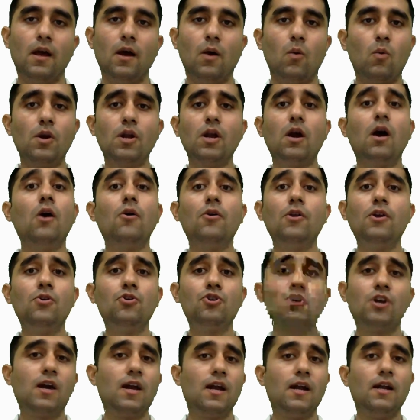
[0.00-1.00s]
What, how do you
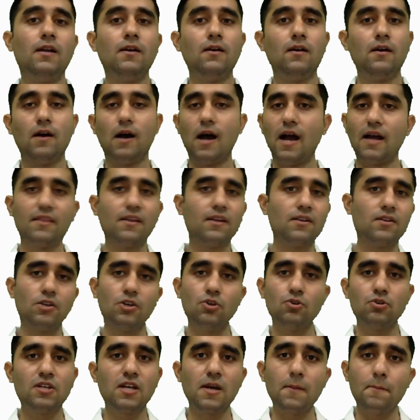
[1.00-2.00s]
share it? Either
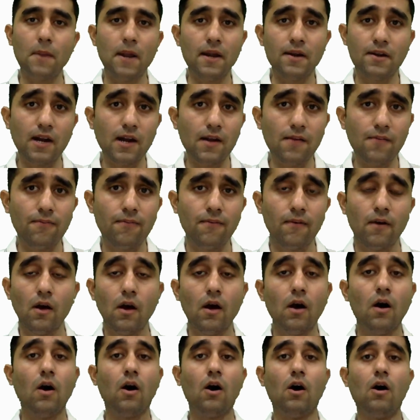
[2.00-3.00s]
using a pen drive
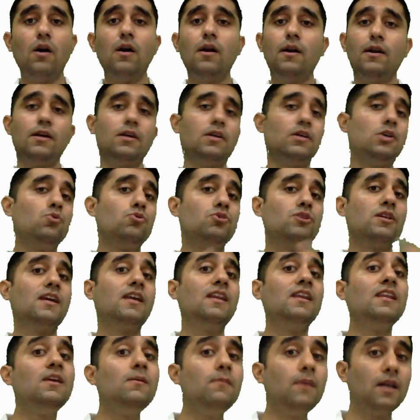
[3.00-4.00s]
or using
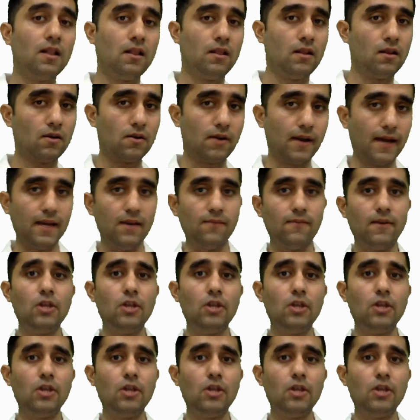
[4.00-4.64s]
an email, right?